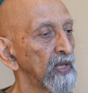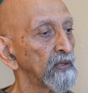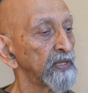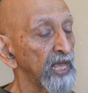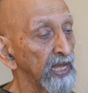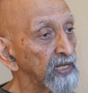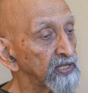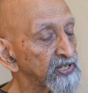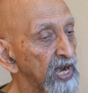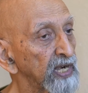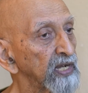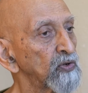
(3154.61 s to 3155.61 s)
Then he
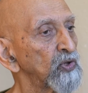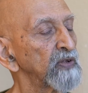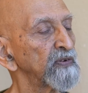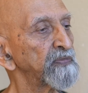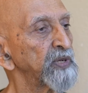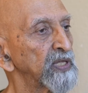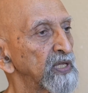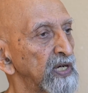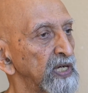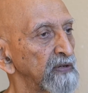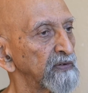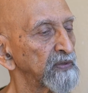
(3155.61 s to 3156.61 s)
started doing Viparit
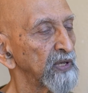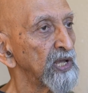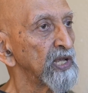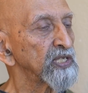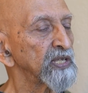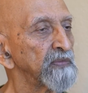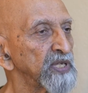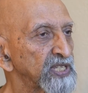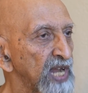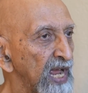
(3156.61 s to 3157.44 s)
Karni with... See, Mr.